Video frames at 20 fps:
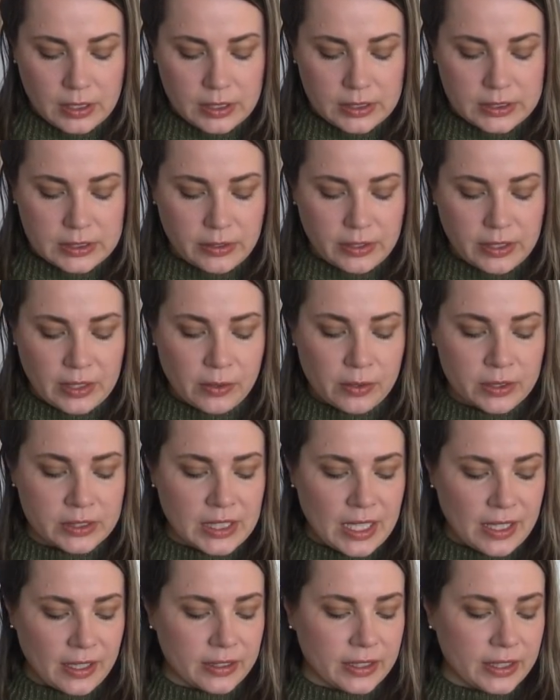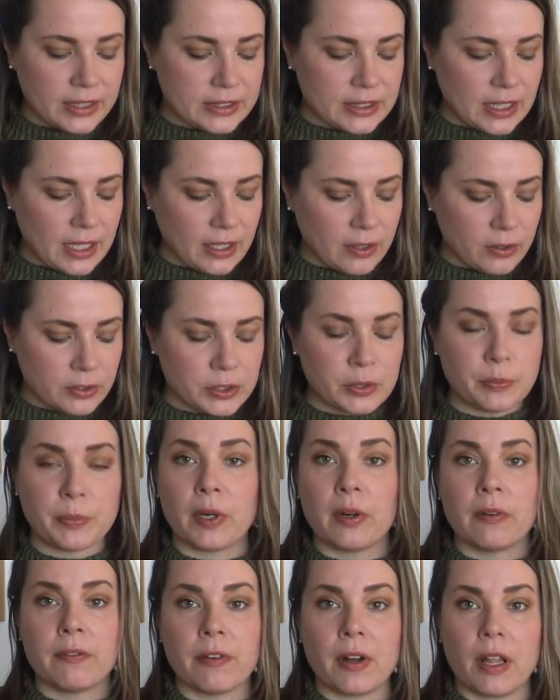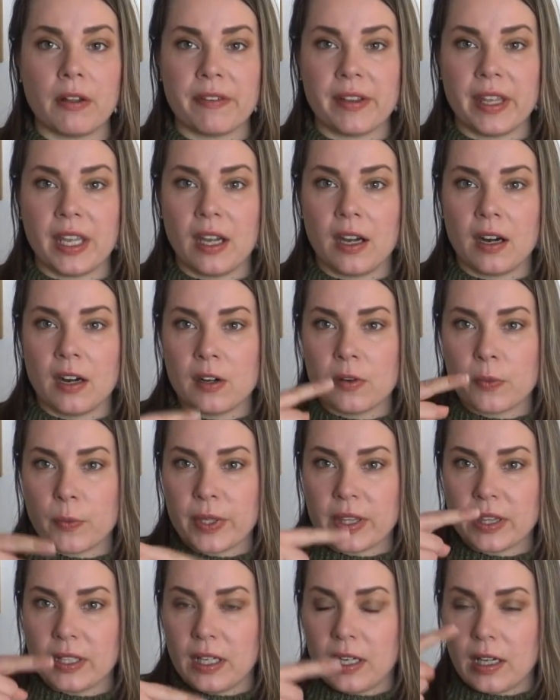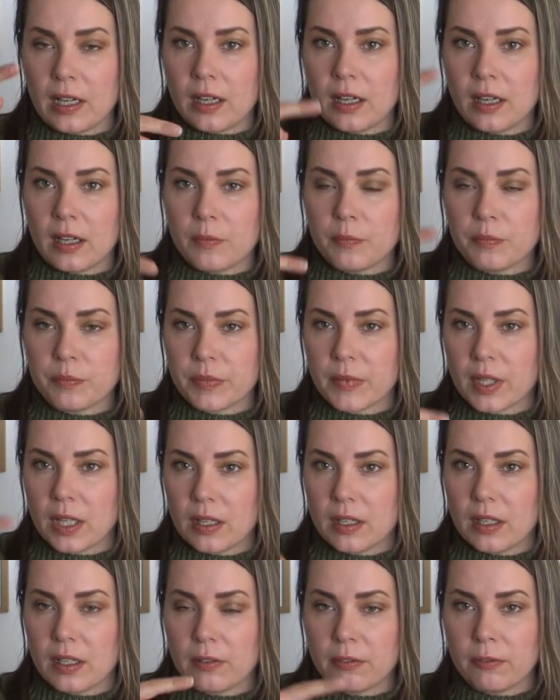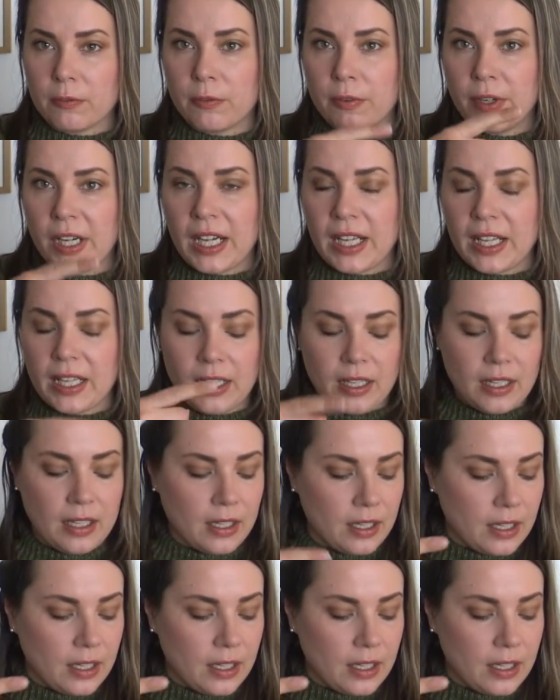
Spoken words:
So it looks like this like super fluffy yarn with really